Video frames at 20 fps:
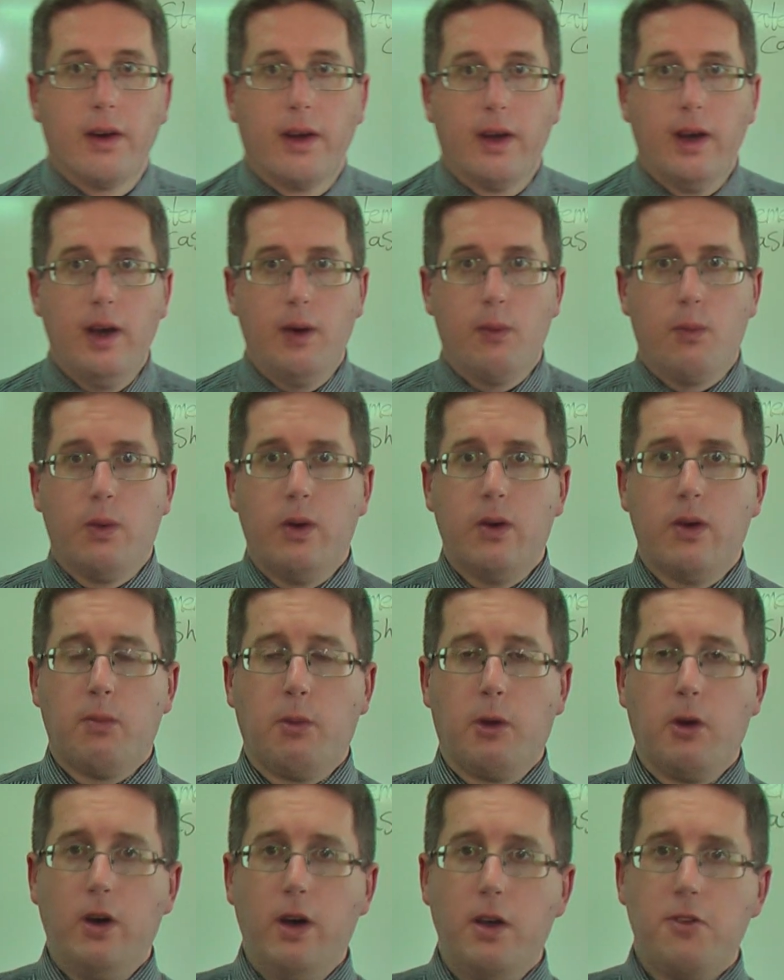Okay, welcome
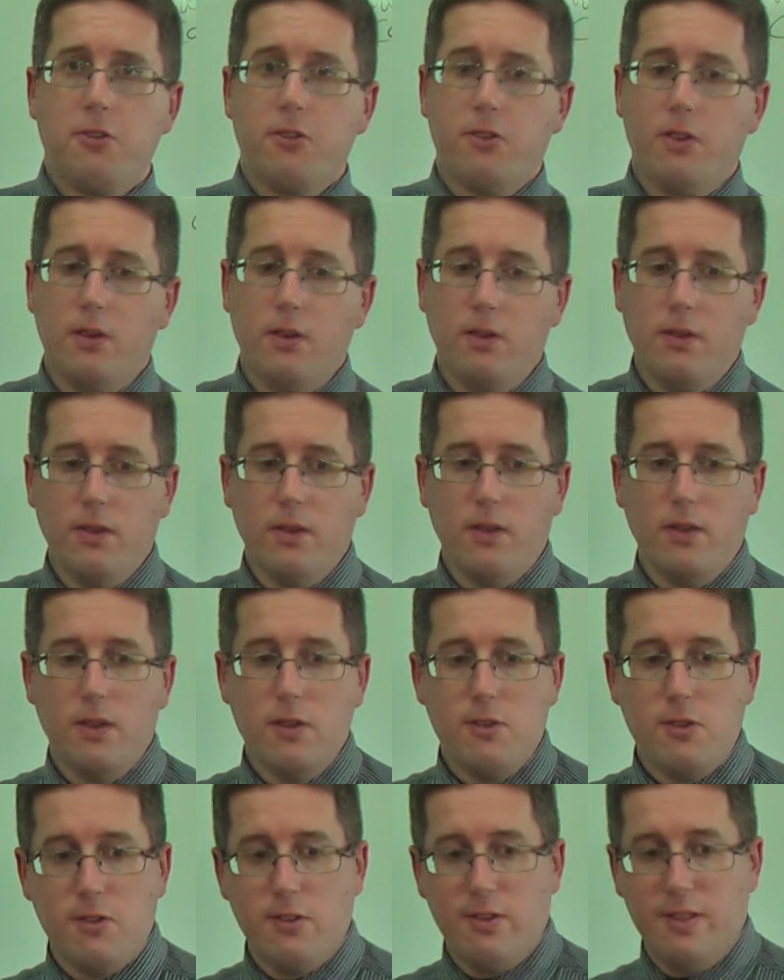guys.
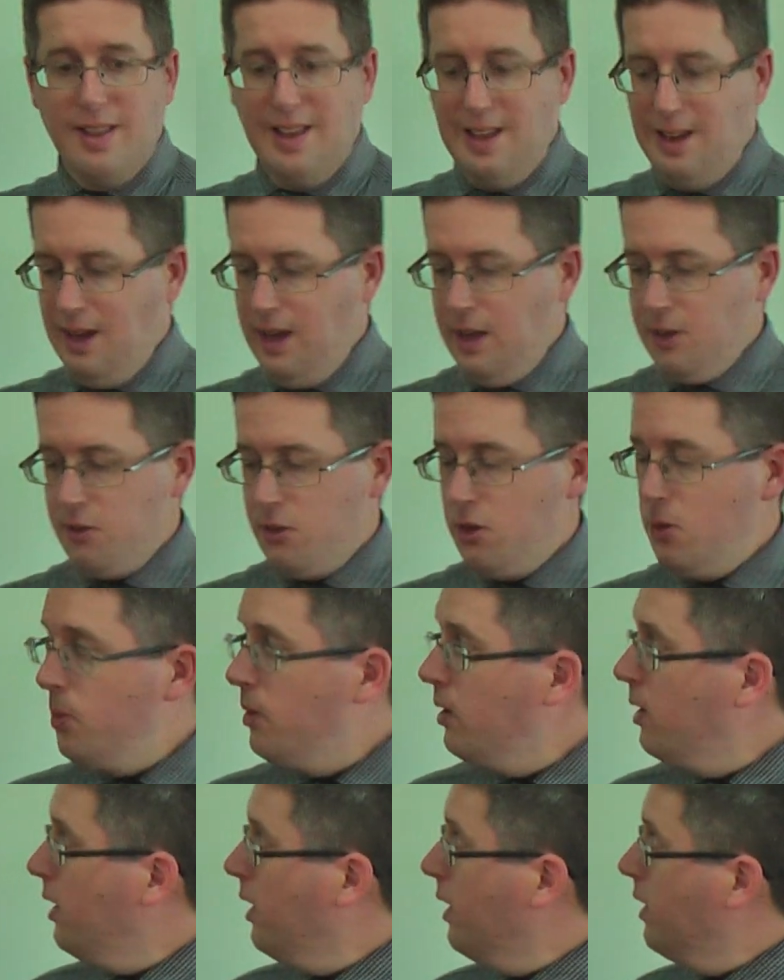This is the last topic
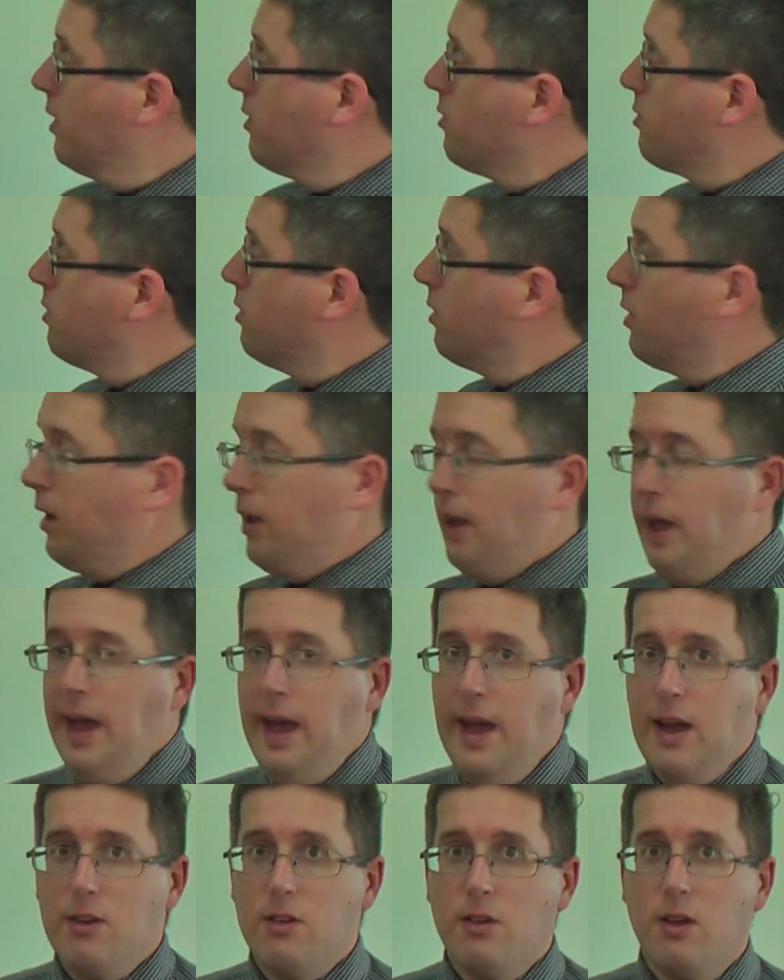and it's looking
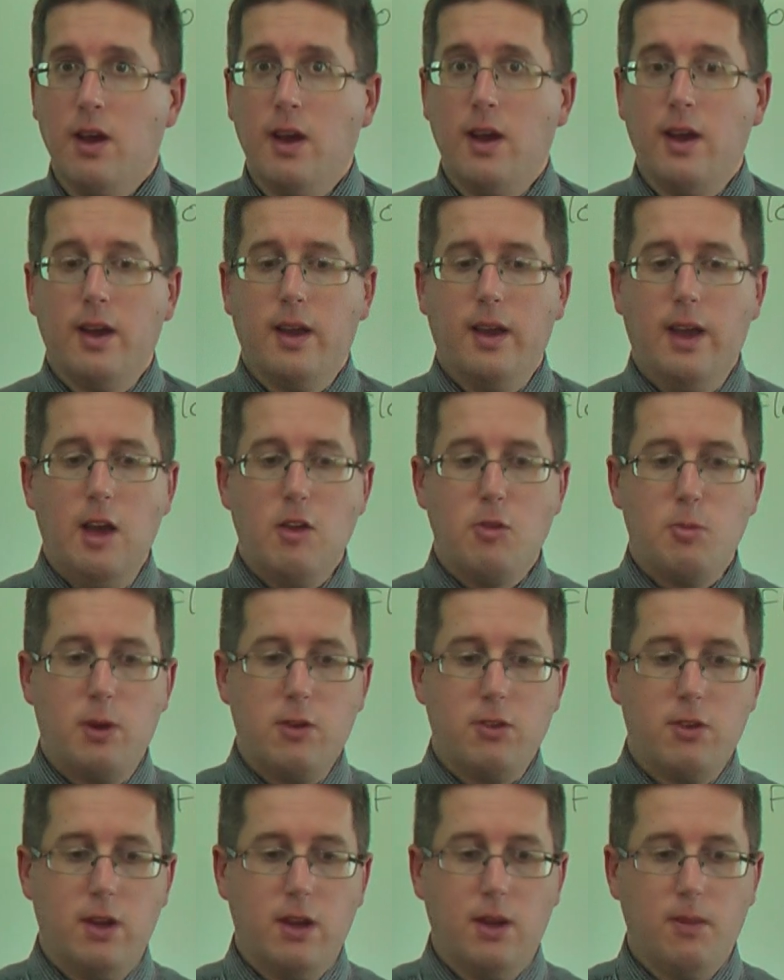at cash
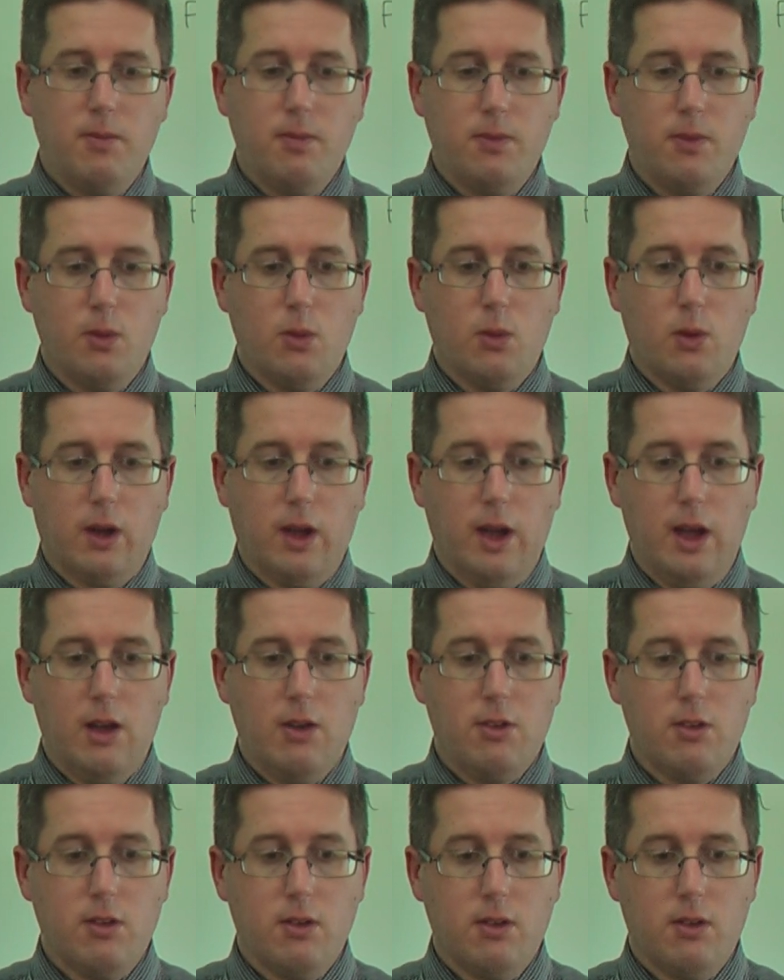budgeting, or a
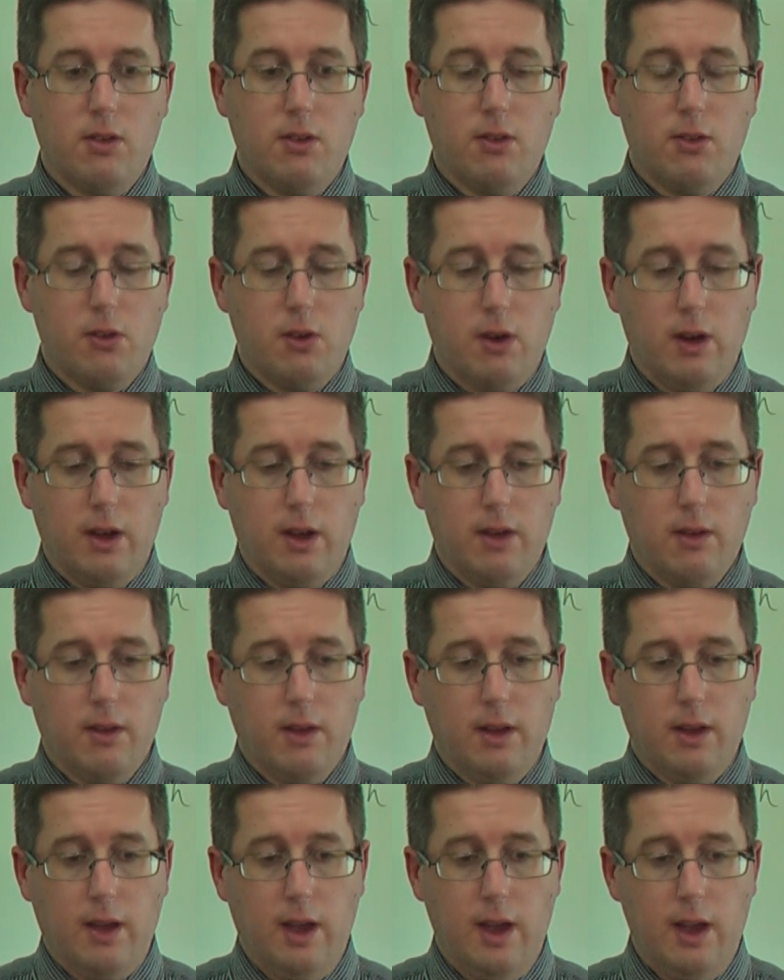
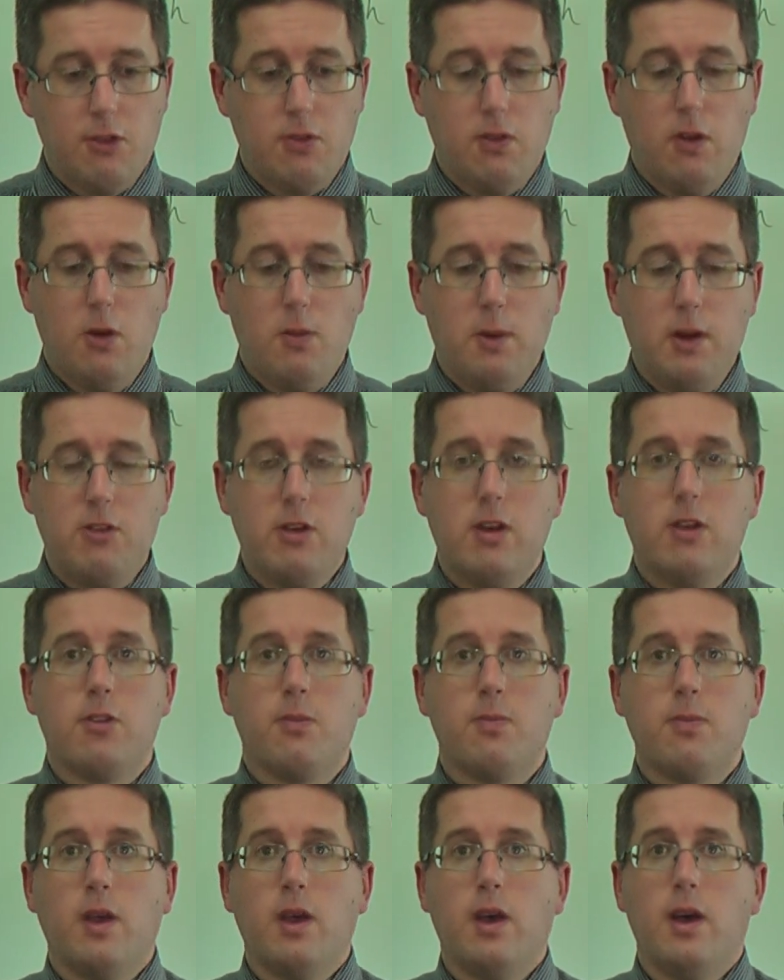cash flow
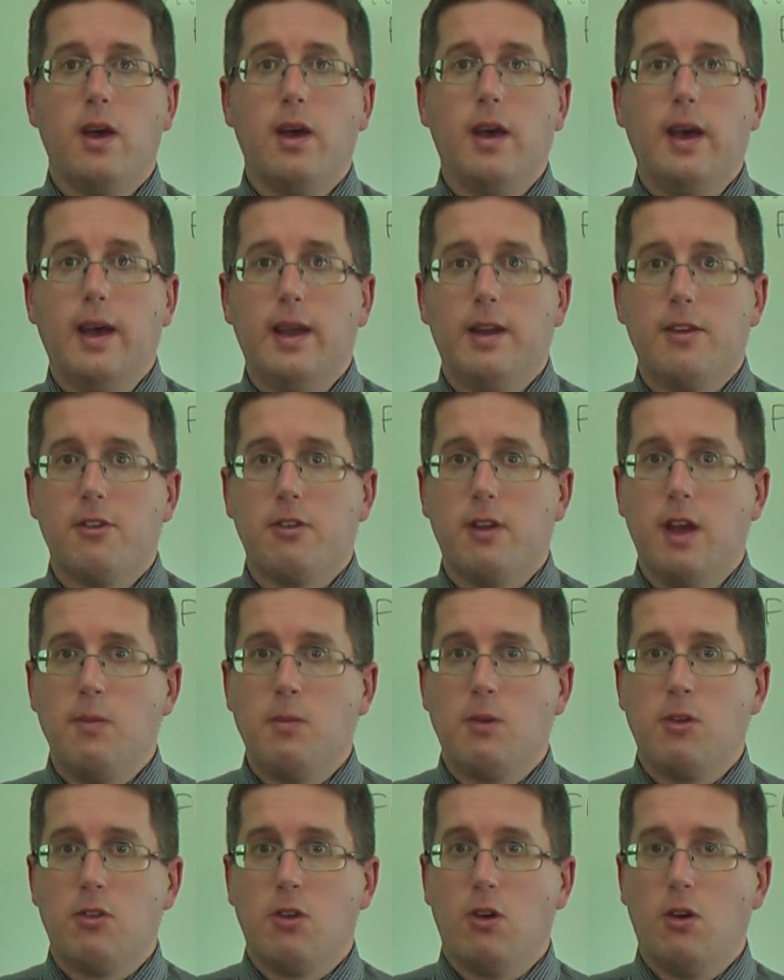budget and a
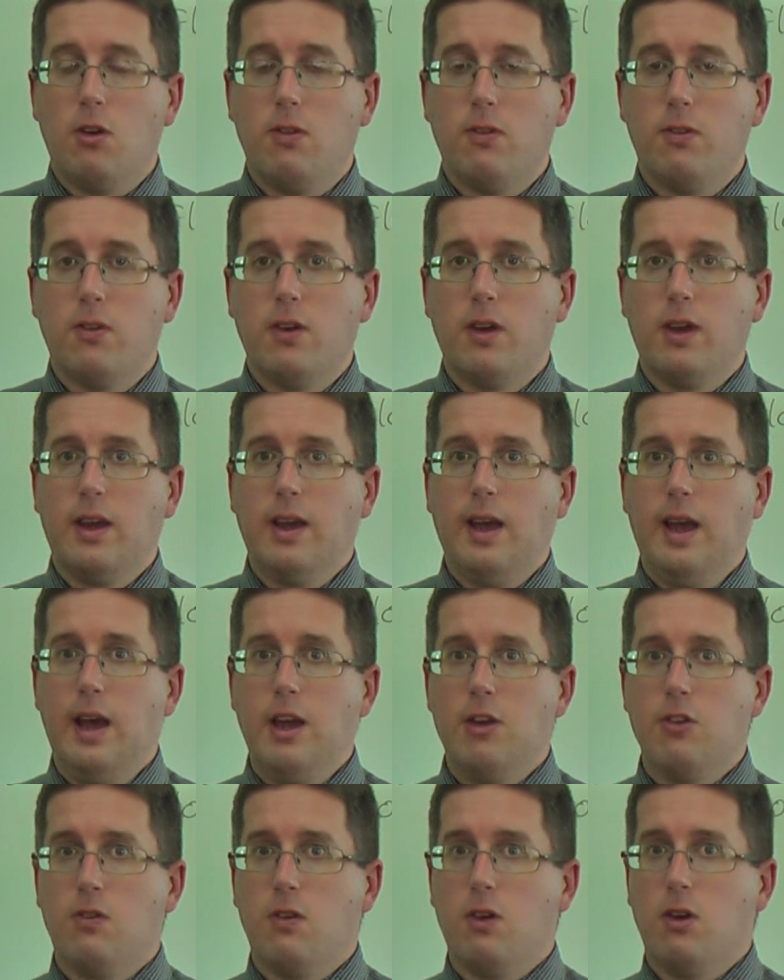statement of
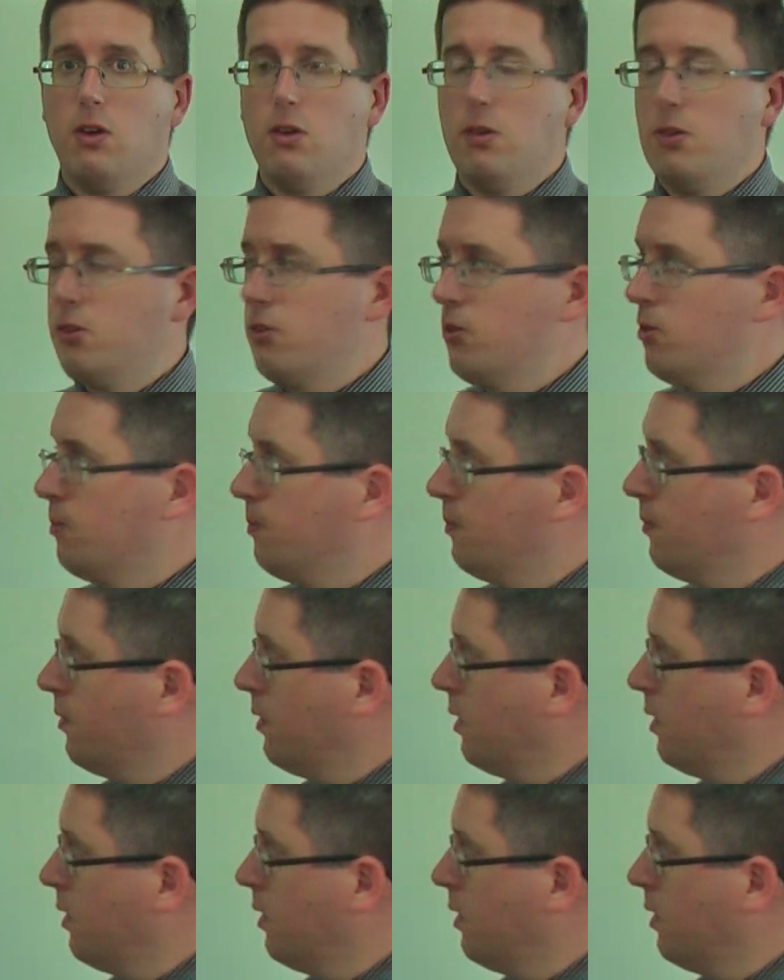cash flows.